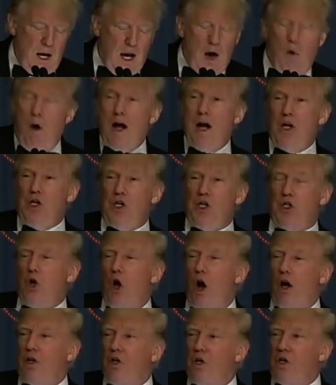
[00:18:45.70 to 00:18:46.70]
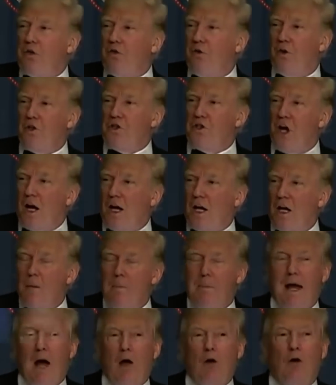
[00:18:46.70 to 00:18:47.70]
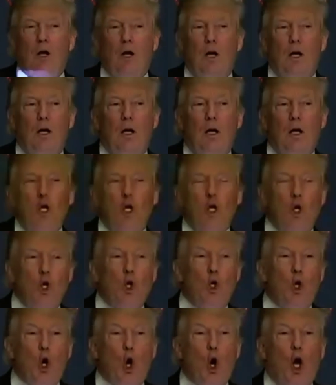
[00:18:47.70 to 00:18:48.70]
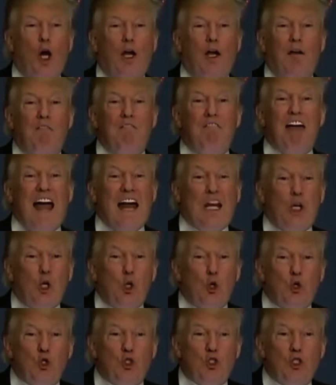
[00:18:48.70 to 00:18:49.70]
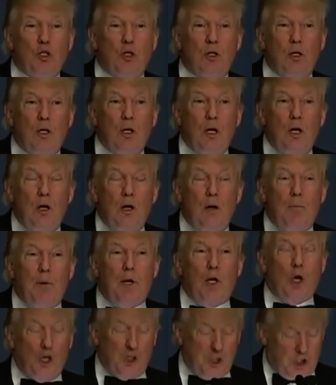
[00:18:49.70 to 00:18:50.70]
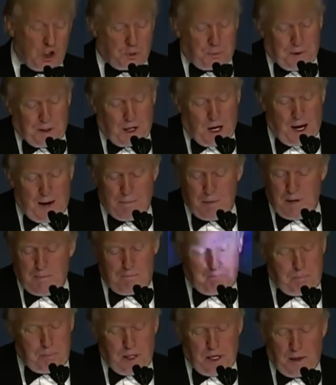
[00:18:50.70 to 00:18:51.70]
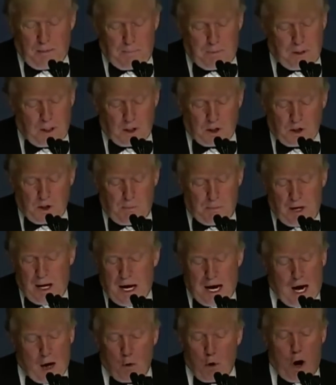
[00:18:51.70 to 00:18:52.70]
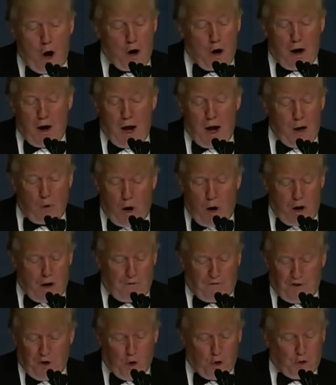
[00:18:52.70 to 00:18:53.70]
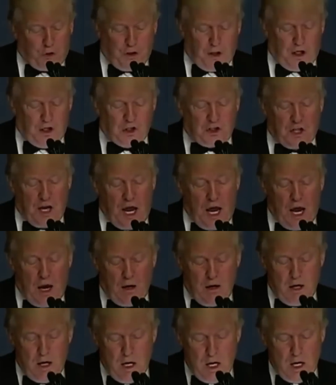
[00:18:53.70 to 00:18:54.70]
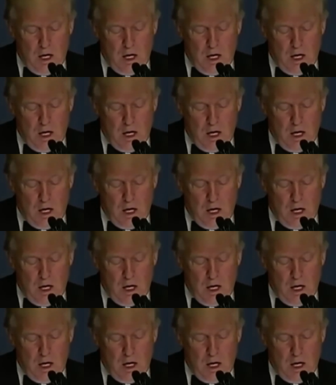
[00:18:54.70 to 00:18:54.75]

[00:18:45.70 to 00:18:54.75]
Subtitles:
I want to just talk just for a second about New York values. Because it's become a big, big subject. And I wrote a few things down,